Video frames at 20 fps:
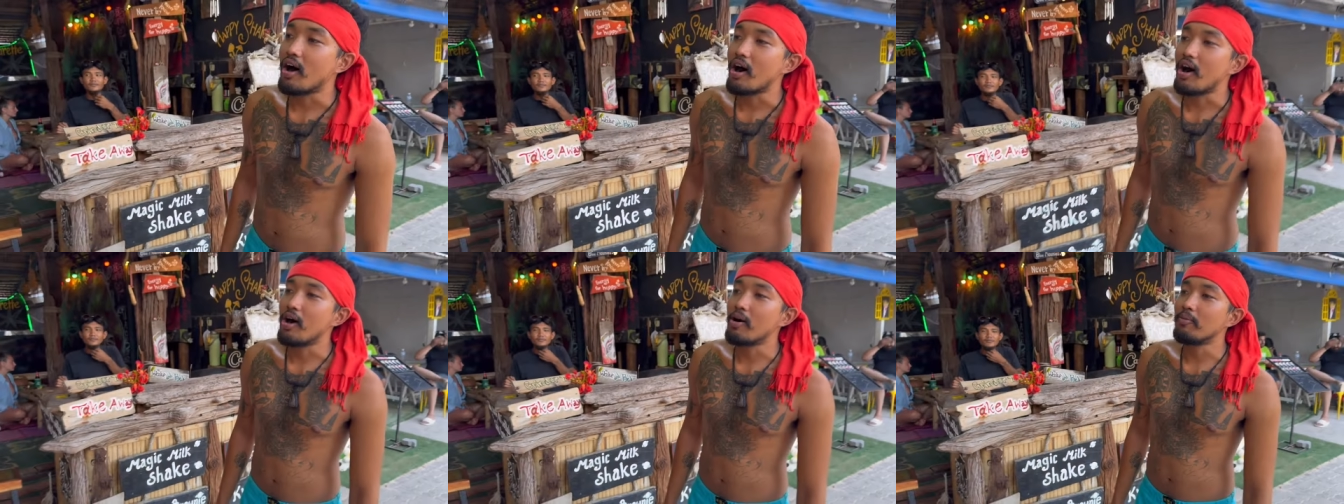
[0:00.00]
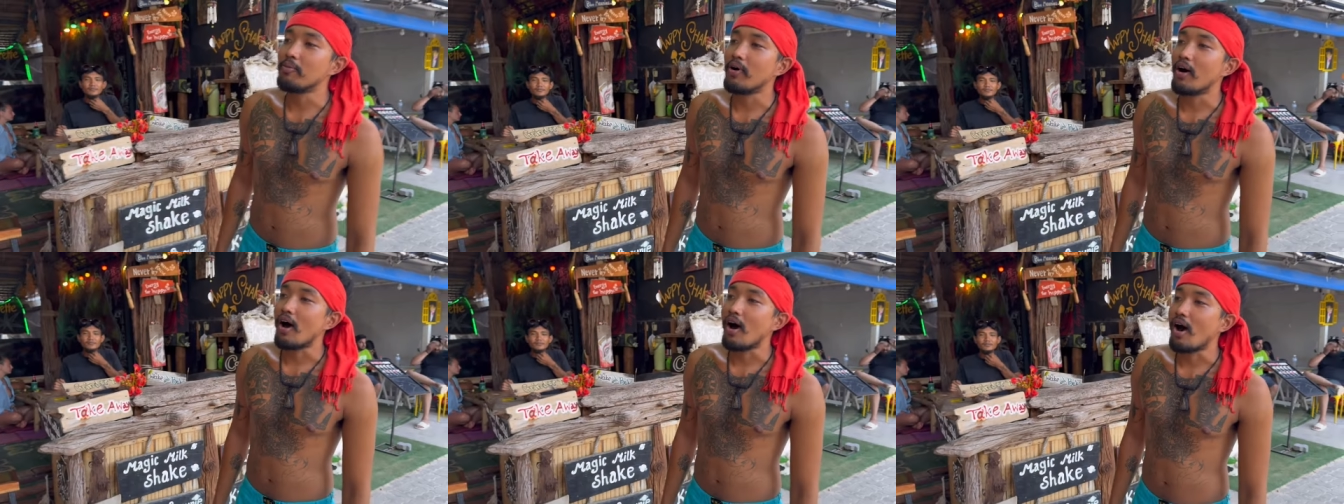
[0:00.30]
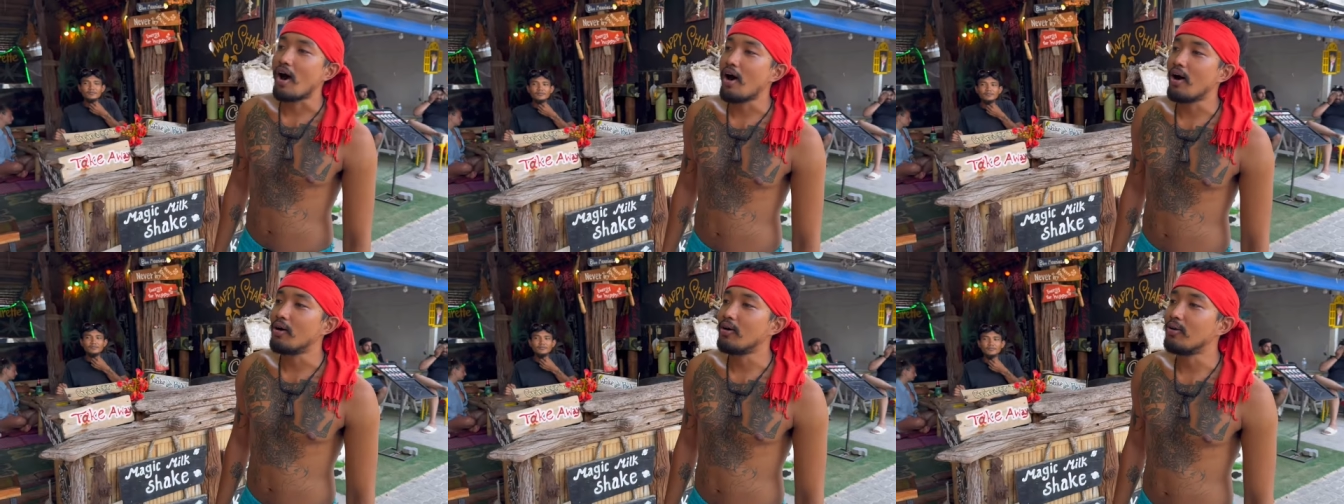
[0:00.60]
Um,
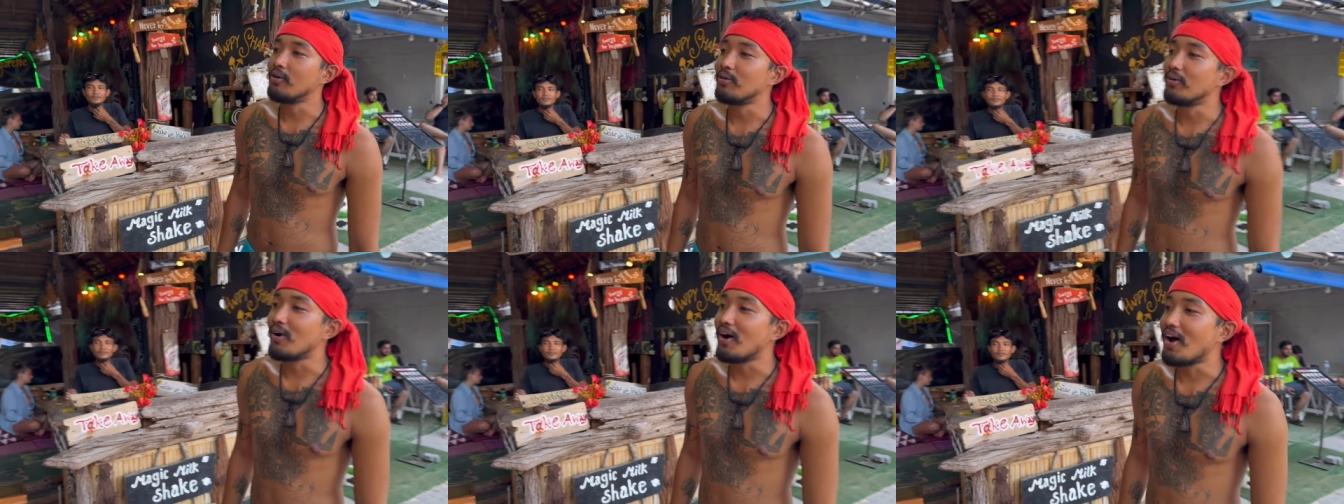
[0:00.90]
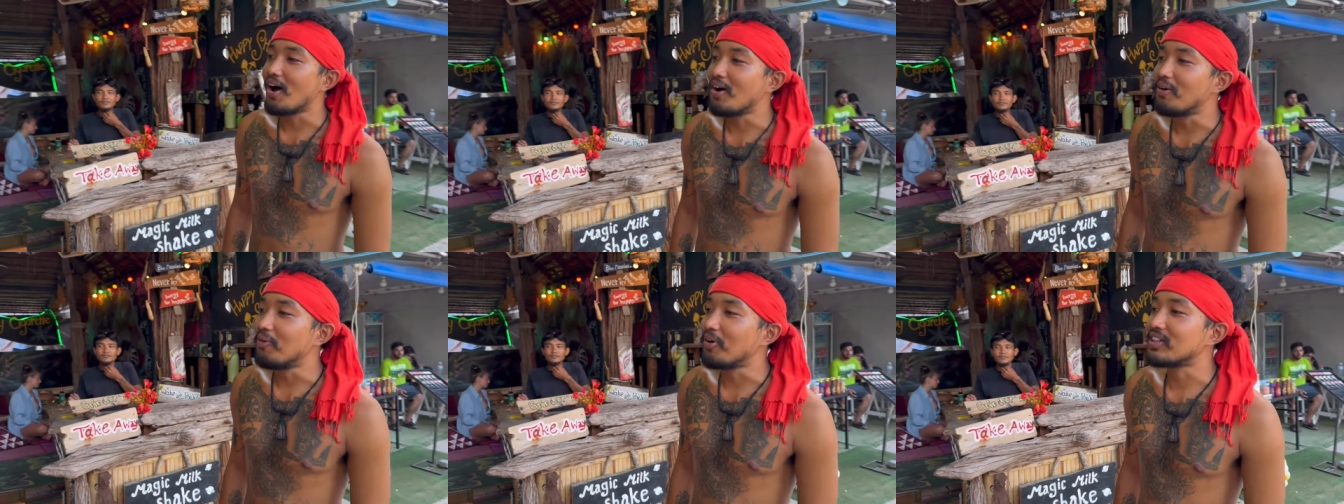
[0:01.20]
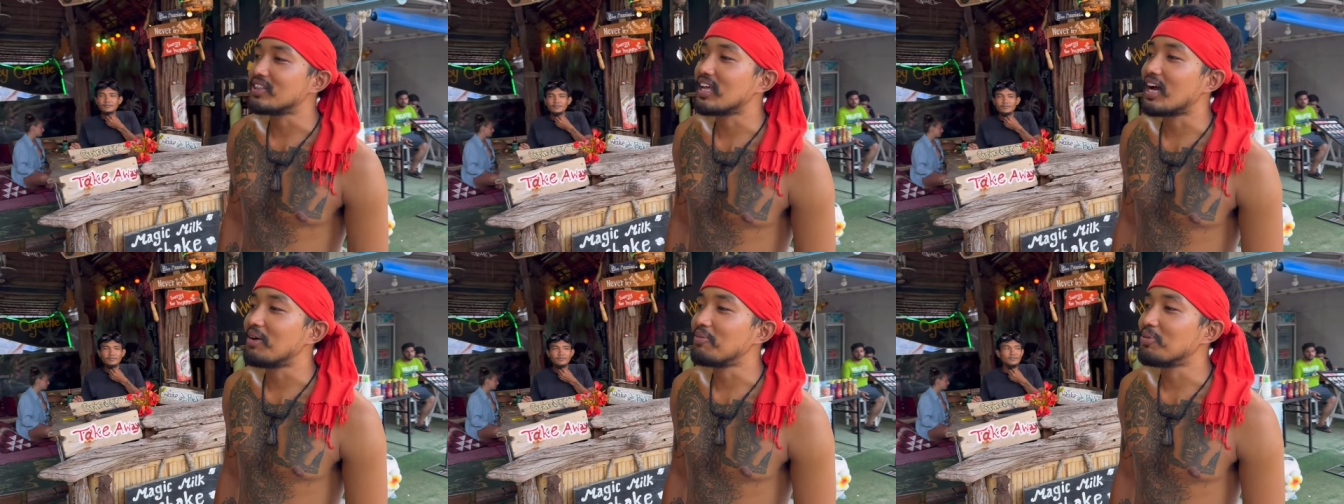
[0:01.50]
um,
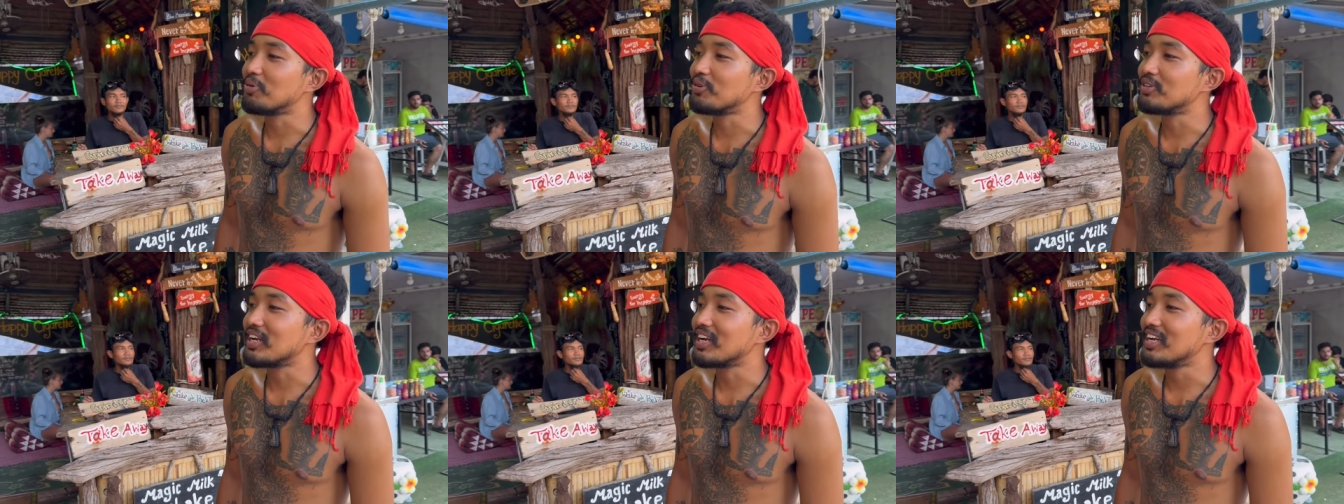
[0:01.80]
what time you to